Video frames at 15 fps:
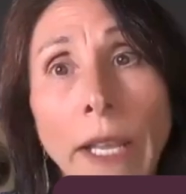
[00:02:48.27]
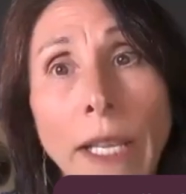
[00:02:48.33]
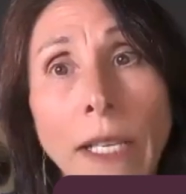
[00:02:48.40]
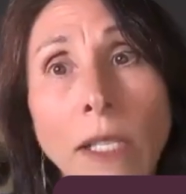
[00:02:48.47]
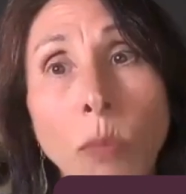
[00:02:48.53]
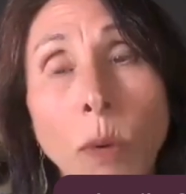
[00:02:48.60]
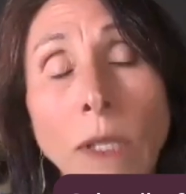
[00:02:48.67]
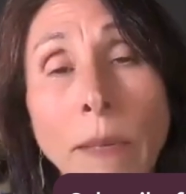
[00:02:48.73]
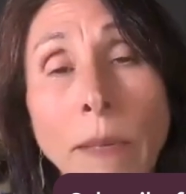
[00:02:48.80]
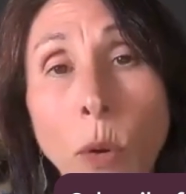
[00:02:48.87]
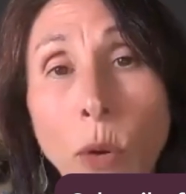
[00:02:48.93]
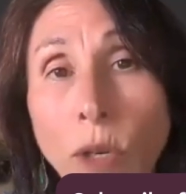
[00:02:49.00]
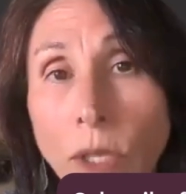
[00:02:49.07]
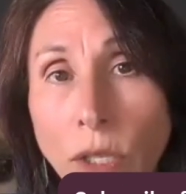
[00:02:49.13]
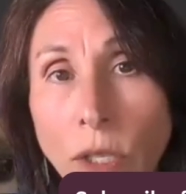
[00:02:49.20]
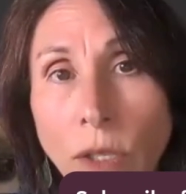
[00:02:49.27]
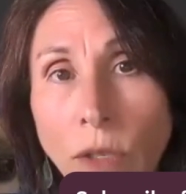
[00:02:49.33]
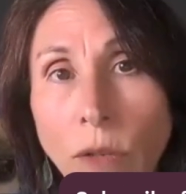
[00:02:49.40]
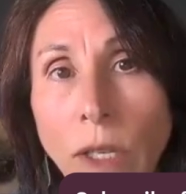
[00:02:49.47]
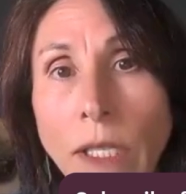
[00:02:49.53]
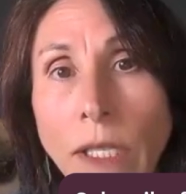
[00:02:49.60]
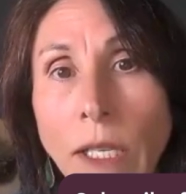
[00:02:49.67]
I guess what's important to
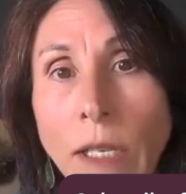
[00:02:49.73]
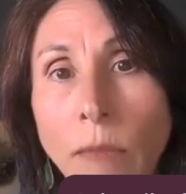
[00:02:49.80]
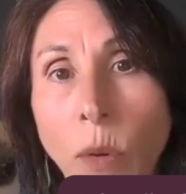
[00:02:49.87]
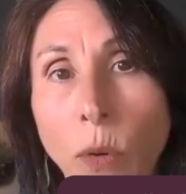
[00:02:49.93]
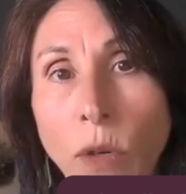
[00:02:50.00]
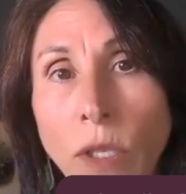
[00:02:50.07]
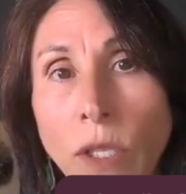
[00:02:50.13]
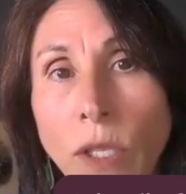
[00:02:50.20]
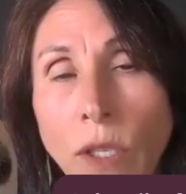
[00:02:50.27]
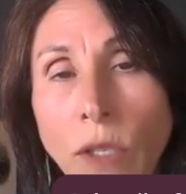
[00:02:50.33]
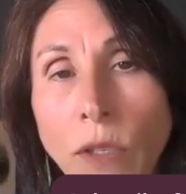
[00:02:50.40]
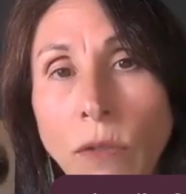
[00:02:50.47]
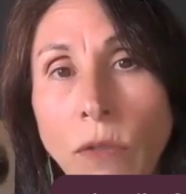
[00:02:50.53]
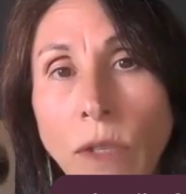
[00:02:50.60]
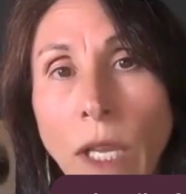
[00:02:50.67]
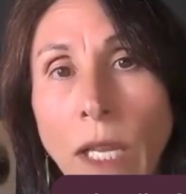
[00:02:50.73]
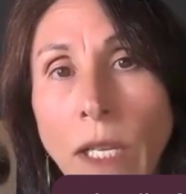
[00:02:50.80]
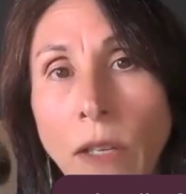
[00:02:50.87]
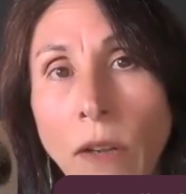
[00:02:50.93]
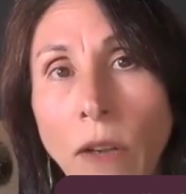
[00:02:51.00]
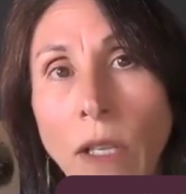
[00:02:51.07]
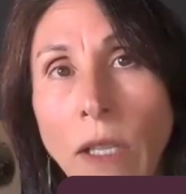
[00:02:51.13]
you? Is it important to you that
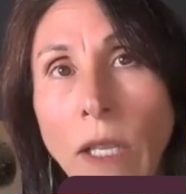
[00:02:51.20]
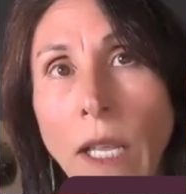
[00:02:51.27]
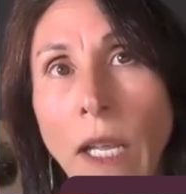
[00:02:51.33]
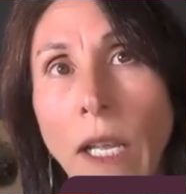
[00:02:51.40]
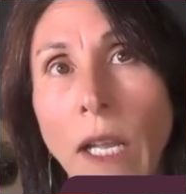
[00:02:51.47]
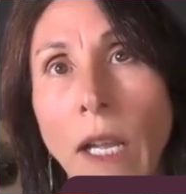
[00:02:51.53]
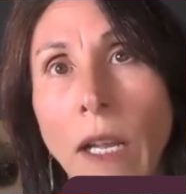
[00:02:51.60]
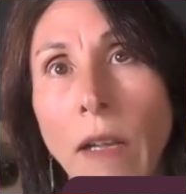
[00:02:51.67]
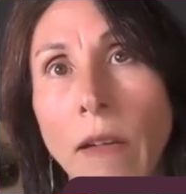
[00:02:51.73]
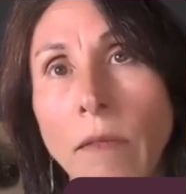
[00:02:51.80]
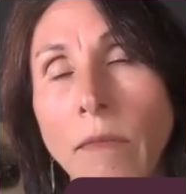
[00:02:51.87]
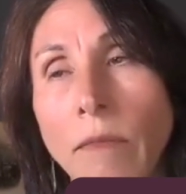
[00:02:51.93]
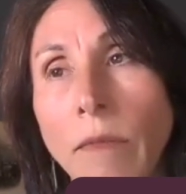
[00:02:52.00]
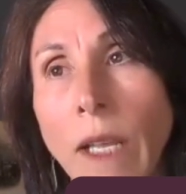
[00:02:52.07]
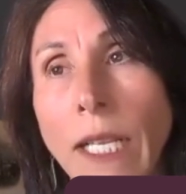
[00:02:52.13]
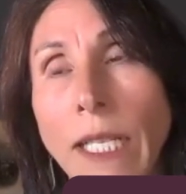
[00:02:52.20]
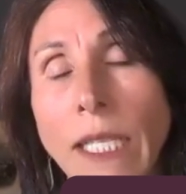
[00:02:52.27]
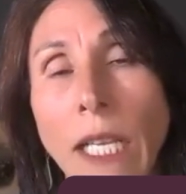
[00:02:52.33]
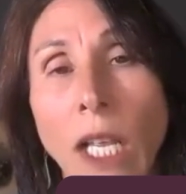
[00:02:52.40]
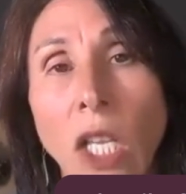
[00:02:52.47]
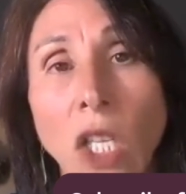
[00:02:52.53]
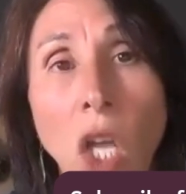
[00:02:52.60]
that
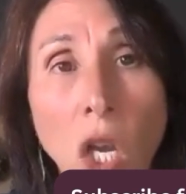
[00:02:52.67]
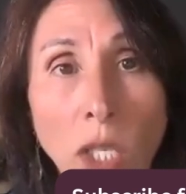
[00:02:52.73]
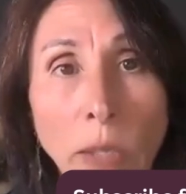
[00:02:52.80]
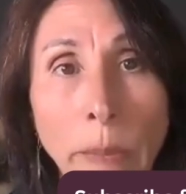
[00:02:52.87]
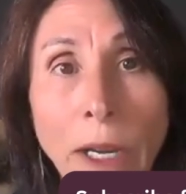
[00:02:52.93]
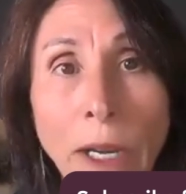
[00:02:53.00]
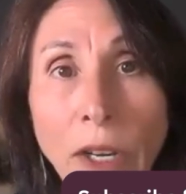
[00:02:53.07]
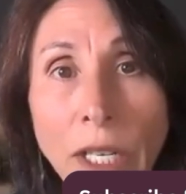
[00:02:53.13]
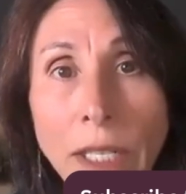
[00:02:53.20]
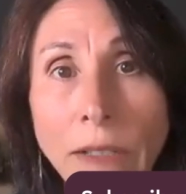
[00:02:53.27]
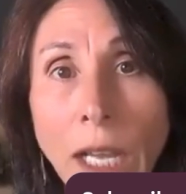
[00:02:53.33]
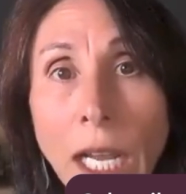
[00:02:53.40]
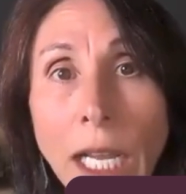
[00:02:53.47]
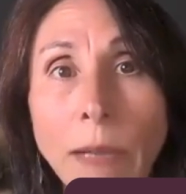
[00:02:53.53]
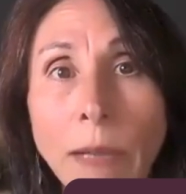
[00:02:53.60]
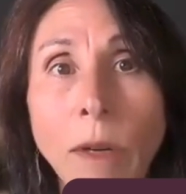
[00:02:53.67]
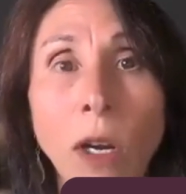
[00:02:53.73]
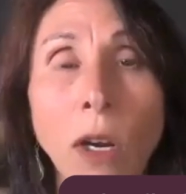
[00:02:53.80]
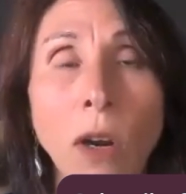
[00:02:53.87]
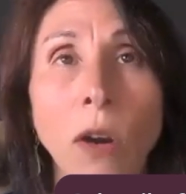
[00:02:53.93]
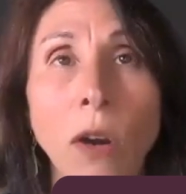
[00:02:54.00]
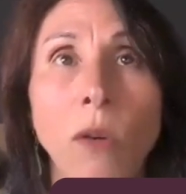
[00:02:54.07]
it's a long period of time,
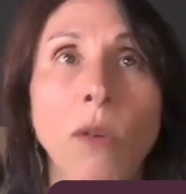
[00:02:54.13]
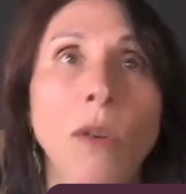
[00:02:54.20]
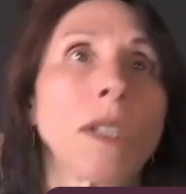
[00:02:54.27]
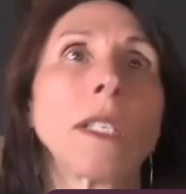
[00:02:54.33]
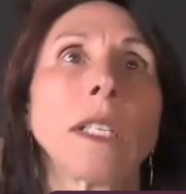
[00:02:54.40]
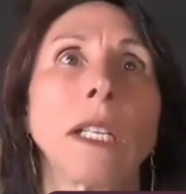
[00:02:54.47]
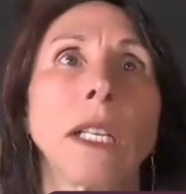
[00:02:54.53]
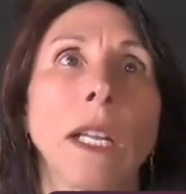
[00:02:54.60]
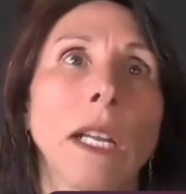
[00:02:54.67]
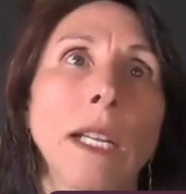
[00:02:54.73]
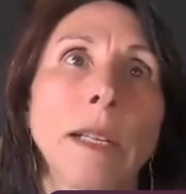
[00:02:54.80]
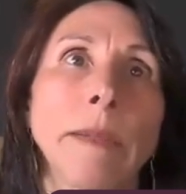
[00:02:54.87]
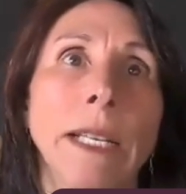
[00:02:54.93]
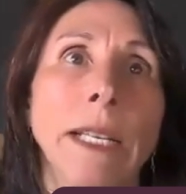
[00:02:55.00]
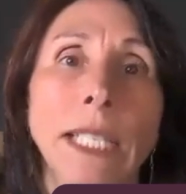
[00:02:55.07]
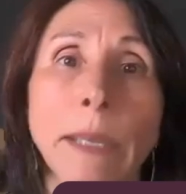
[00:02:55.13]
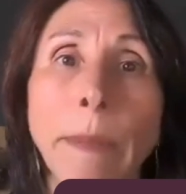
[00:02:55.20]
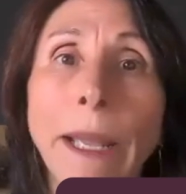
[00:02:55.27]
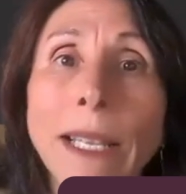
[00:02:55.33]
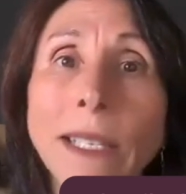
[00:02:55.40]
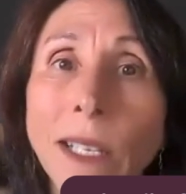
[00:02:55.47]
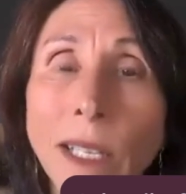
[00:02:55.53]
or is it? I mean, it
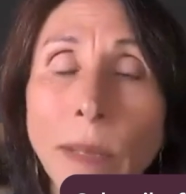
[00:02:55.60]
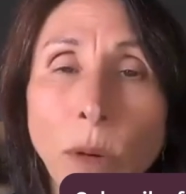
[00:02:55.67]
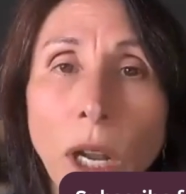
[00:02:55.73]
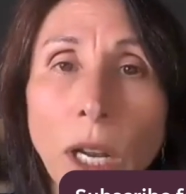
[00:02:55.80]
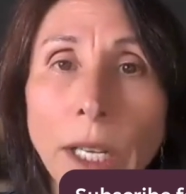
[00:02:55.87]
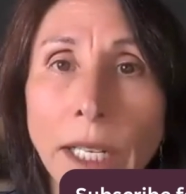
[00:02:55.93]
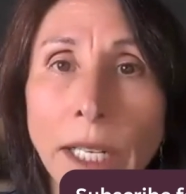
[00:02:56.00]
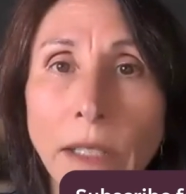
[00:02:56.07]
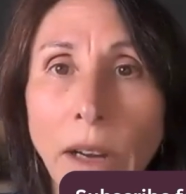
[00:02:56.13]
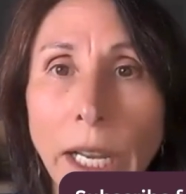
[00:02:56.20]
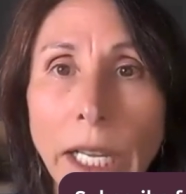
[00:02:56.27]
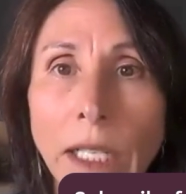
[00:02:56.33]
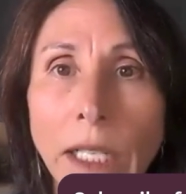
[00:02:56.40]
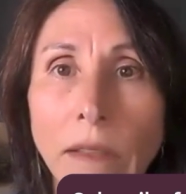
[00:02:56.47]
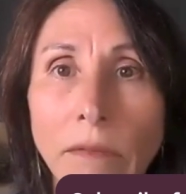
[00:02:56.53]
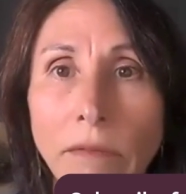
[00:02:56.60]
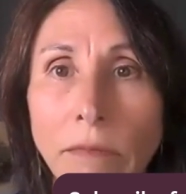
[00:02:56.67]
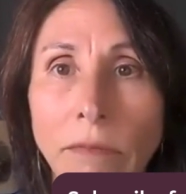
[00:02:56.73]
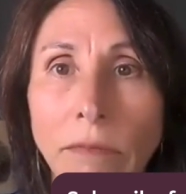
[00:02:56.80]
depends on the product, right?